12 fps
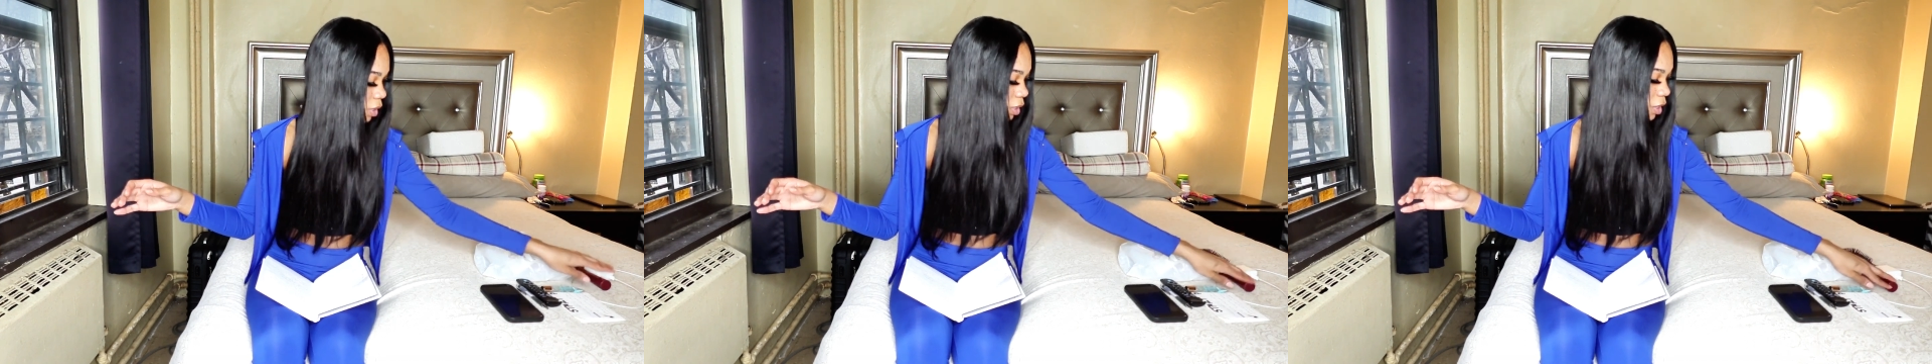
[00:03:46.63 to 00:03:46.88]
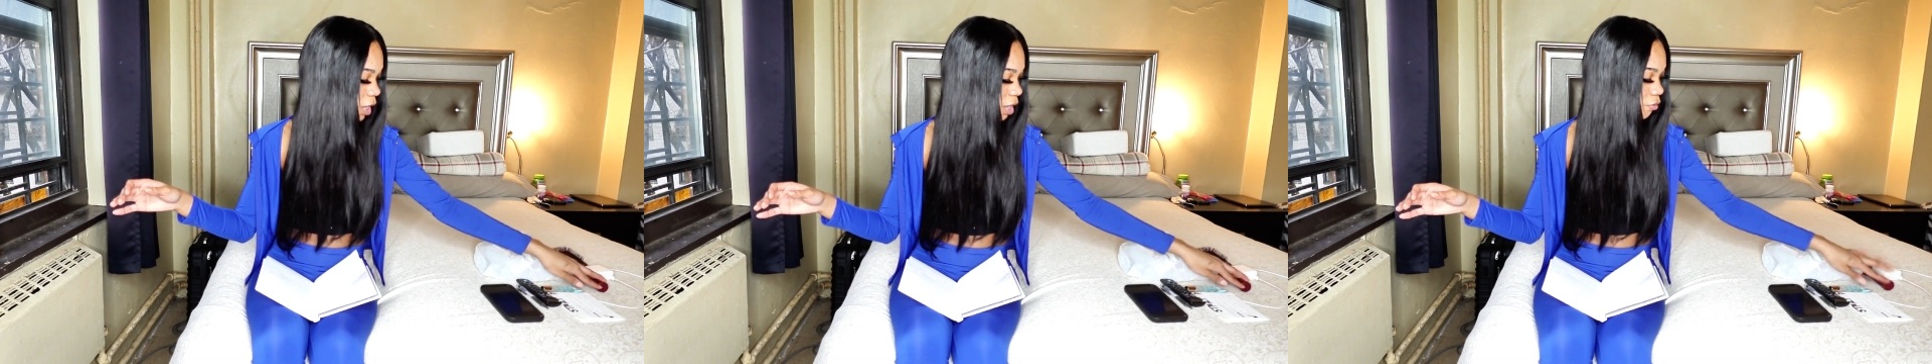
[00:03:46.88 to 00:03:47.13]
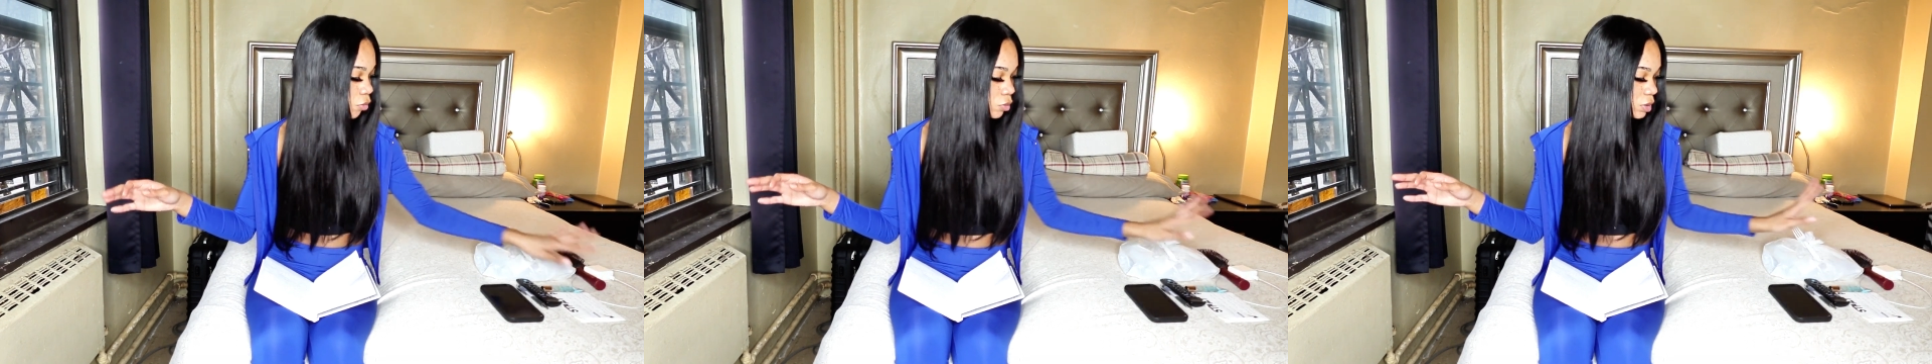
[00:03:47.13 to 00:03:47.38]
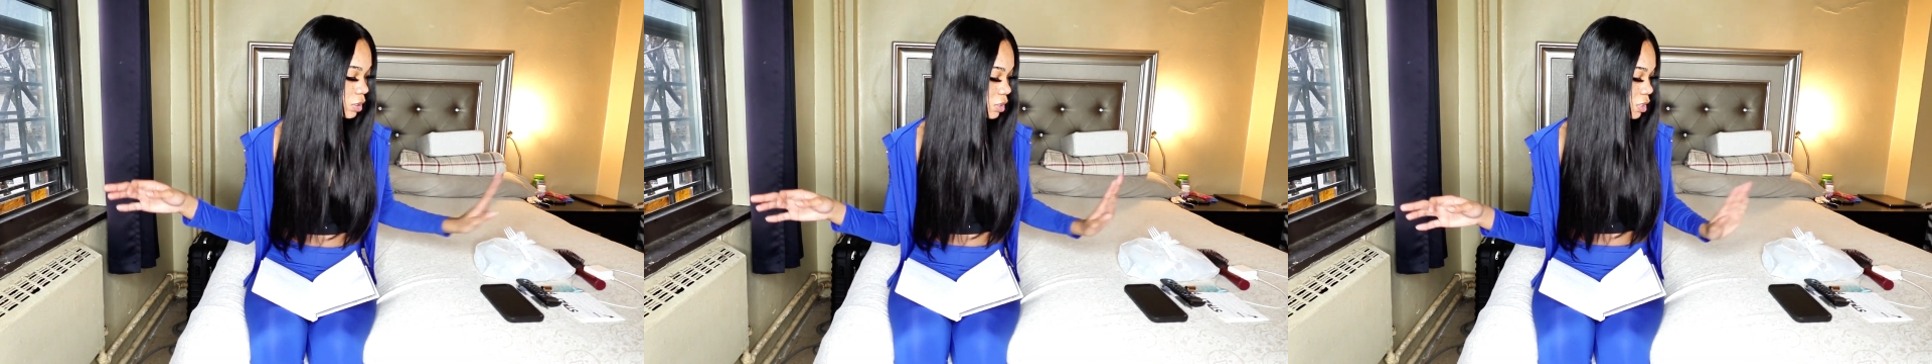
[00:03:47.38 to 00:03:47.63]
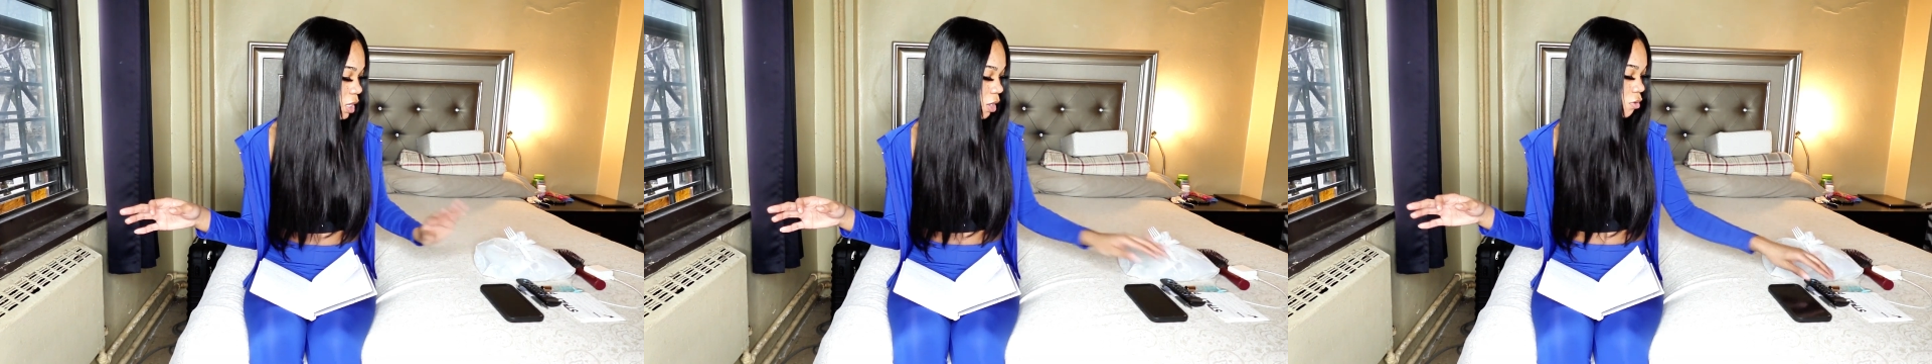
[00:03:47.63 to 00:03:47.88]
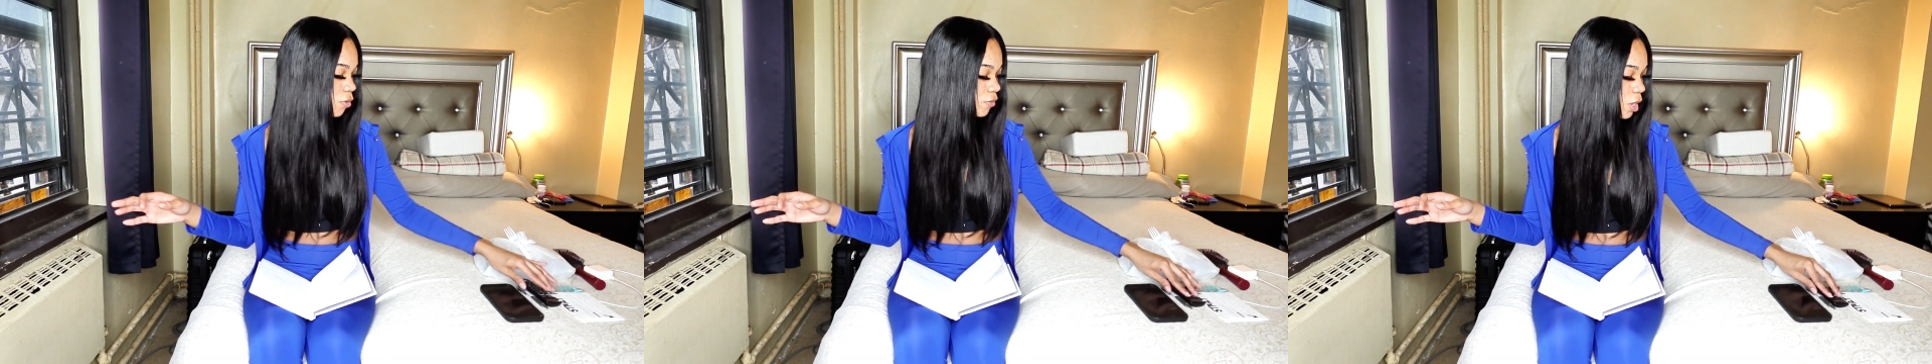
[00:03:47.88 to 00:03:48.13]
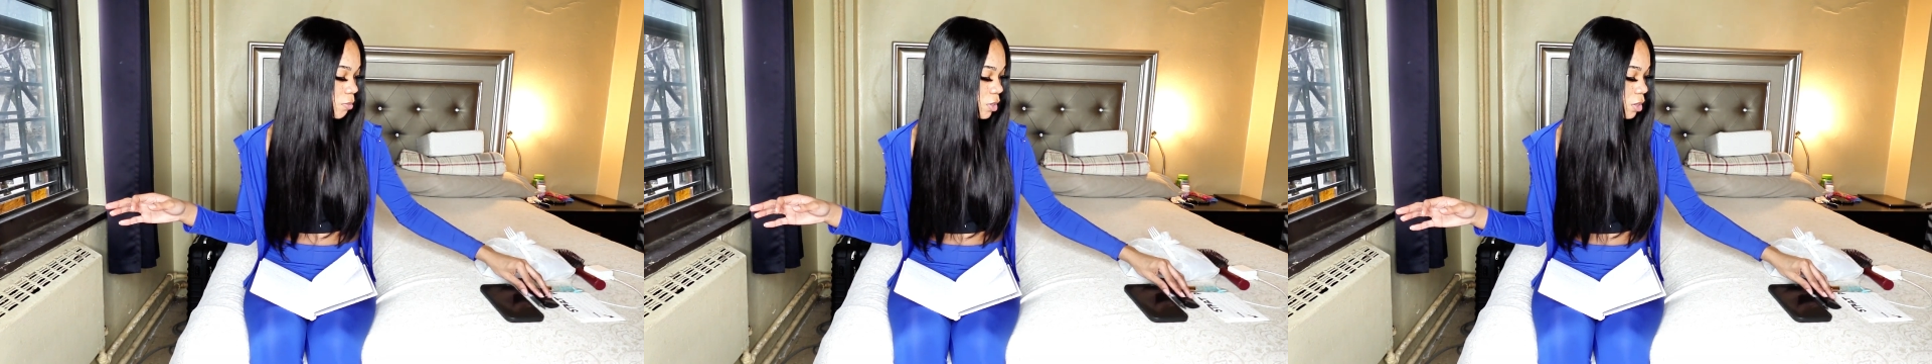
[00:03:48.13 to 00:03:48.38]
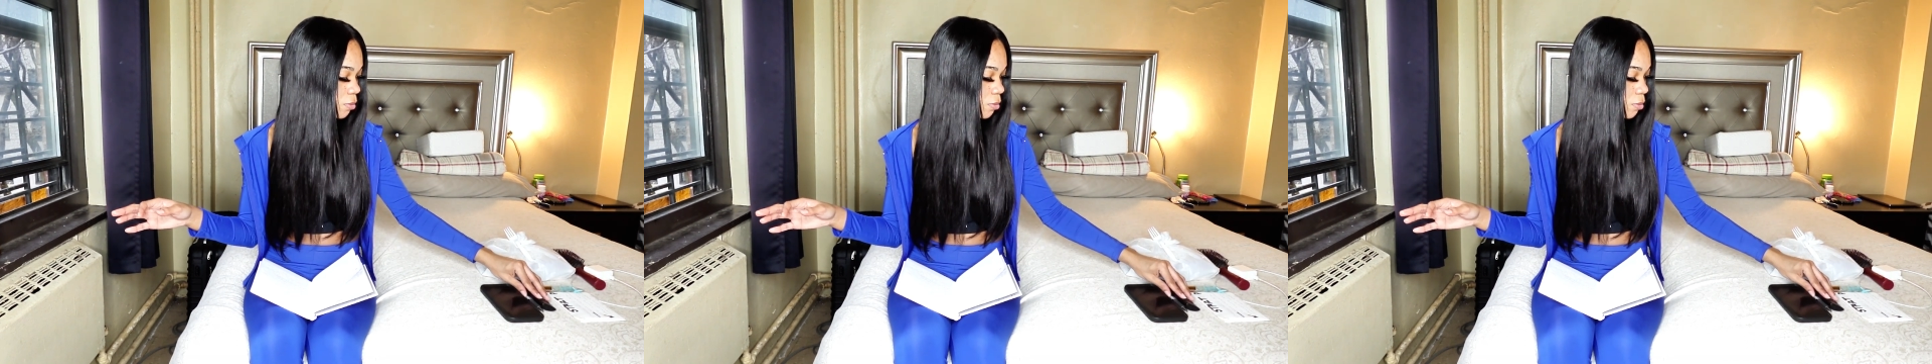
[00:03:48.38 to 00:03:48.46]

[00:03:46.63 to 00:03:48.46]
Yeah, I have OCD. I don't know if I read,